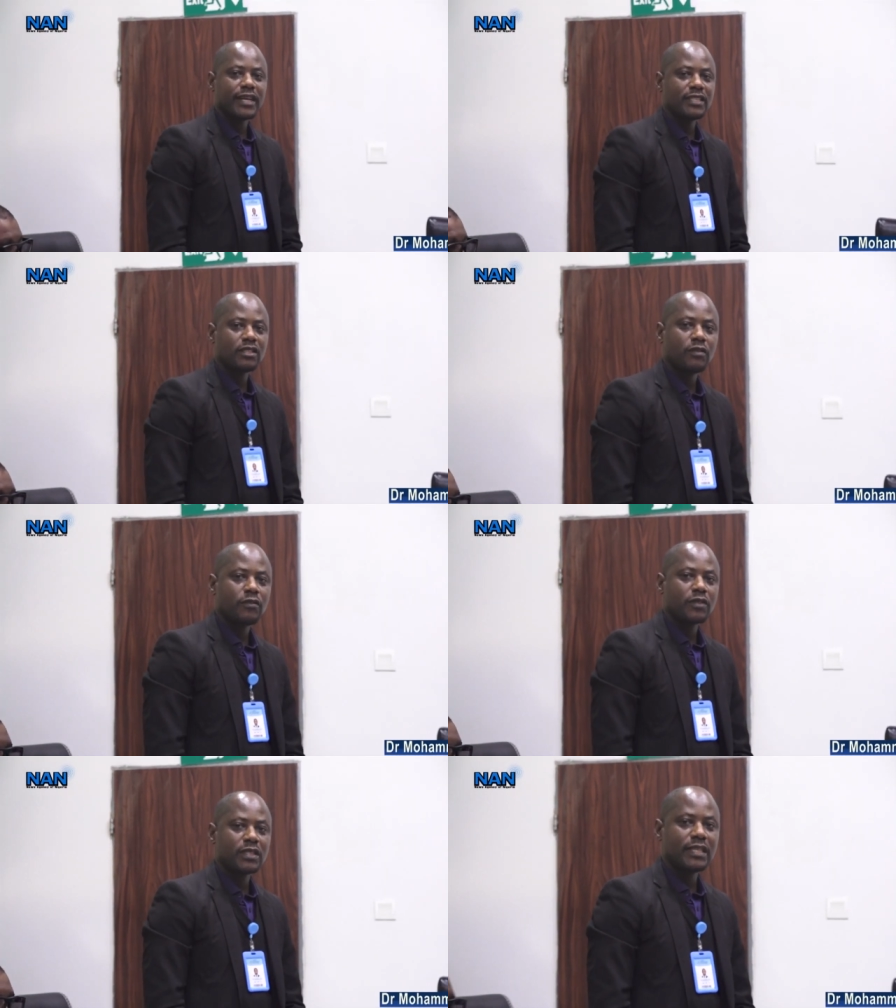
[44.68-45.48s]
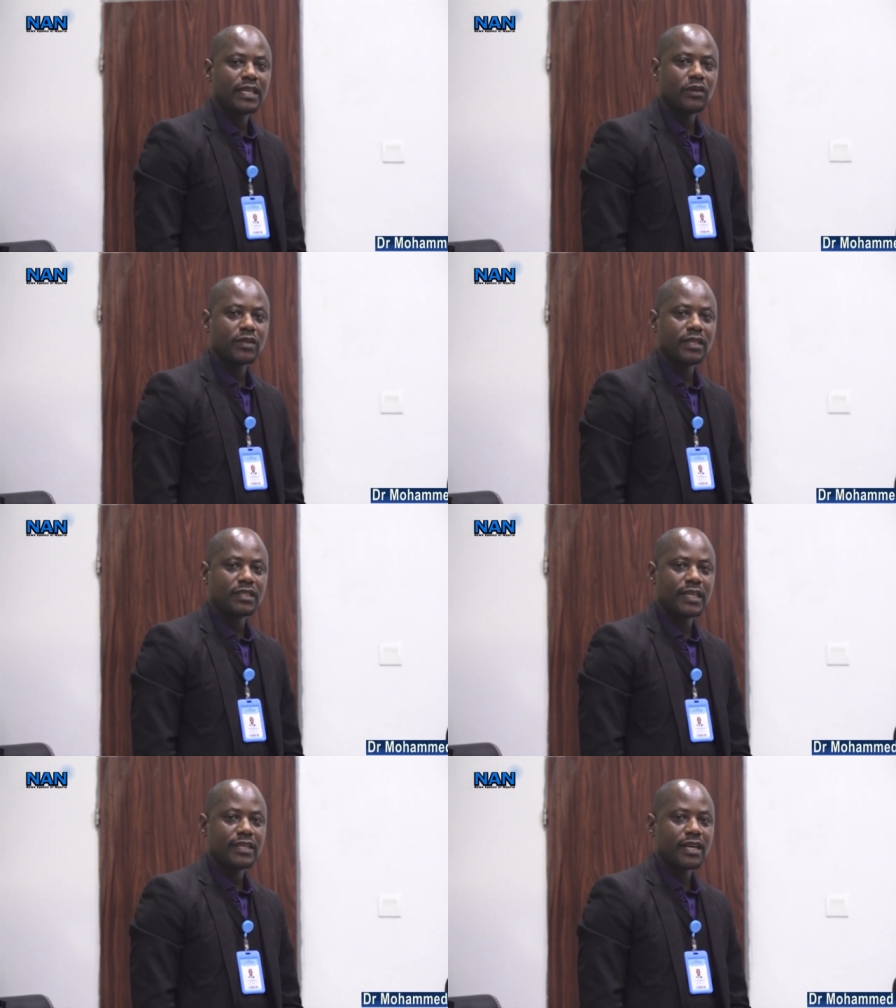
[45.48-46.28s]
organization for state and
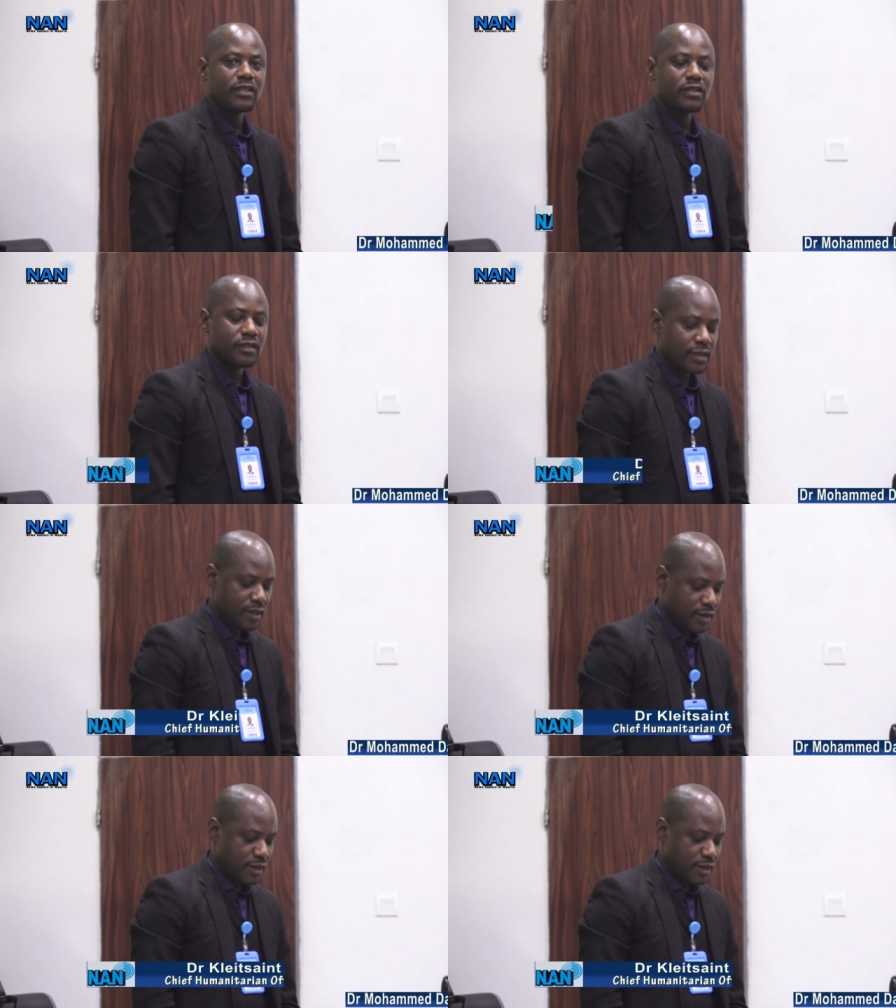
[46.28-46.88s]
non-state actors.